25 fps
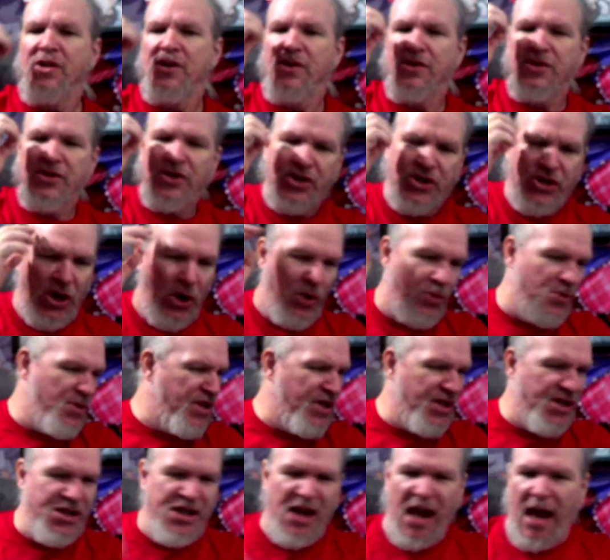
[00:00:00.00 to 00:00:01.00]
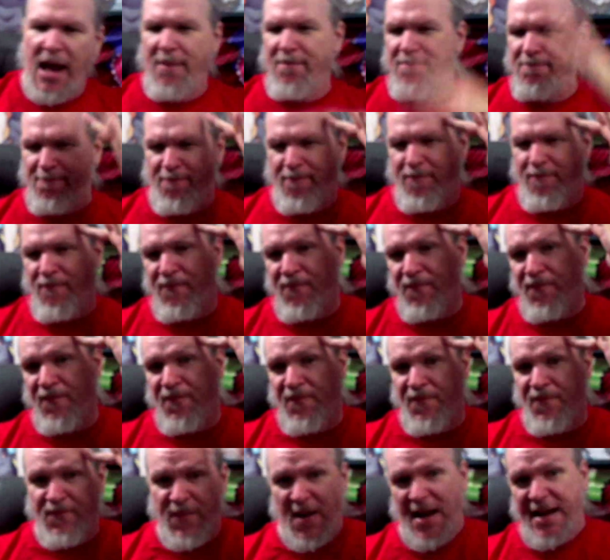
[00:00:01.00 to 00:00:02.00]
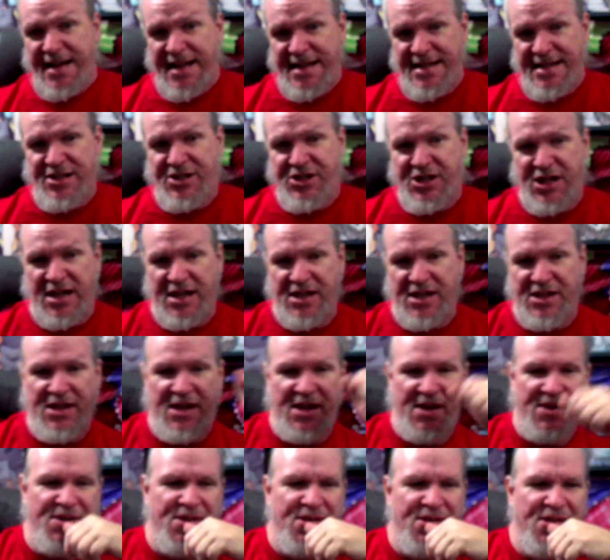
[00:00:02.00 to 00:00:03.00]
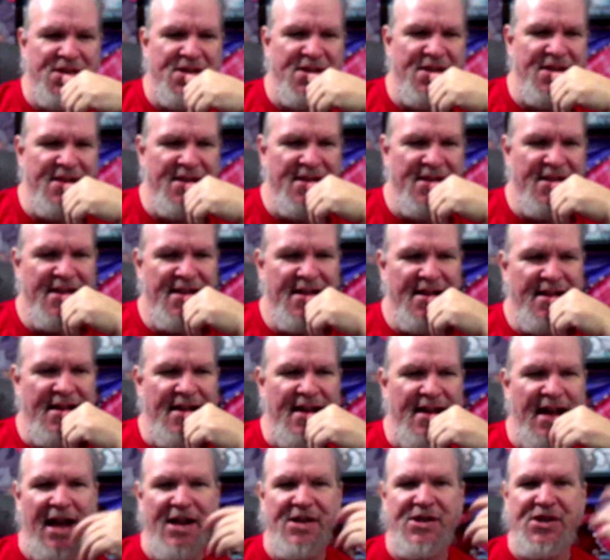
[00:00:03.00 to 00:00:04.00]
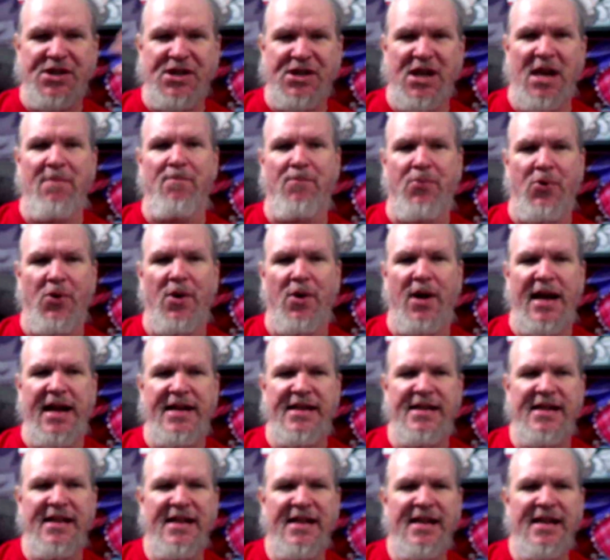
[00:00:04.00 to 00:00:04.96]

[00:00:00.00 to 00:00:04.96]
So some fucking genius at some point